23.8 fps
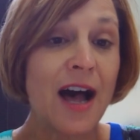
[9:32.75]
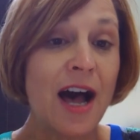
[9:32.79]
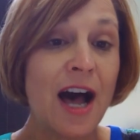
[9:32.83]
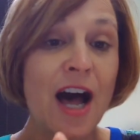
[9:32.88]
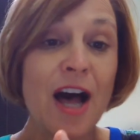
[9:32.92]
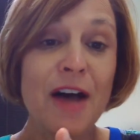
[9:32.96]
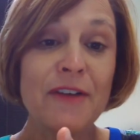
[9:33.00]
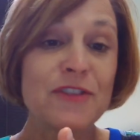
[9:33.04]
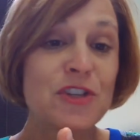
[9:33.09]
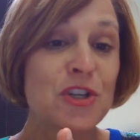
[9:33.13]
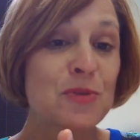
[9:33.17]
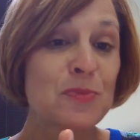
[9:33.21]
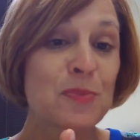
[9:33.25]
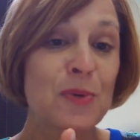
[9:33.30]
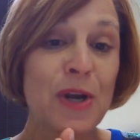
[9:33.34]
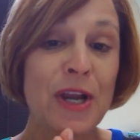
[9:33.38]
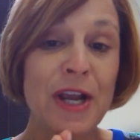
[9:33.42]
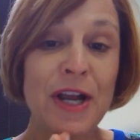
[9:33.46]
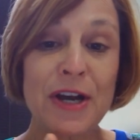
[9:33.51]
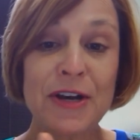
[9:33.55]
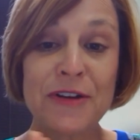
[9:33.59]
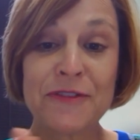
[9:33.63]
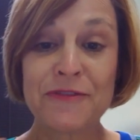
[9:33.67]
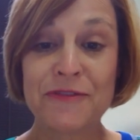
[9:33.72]

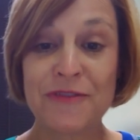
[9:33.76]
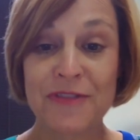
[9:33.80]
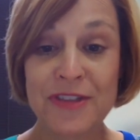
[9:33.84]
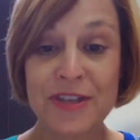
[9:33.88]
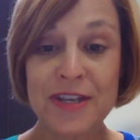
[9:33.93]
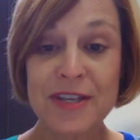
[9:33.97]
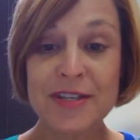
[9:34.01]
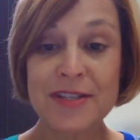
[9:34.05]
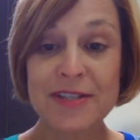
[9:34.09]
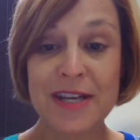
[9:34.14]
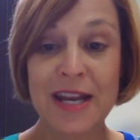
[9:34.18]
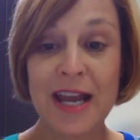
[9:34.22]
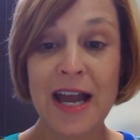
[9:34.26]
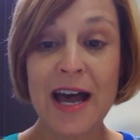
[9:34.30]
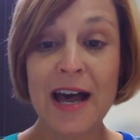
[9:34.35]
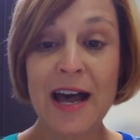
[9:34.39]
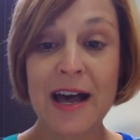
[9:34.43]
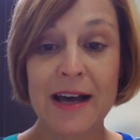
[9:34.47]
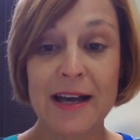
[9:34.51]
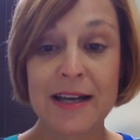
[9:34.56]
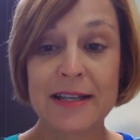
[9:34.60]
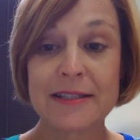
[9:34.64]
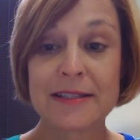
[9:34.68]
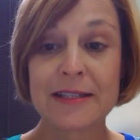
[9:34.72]
offspring of this
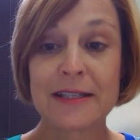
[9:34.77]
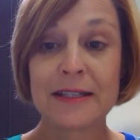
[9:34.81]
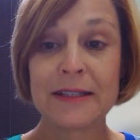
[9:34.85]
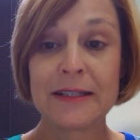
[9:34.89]
God.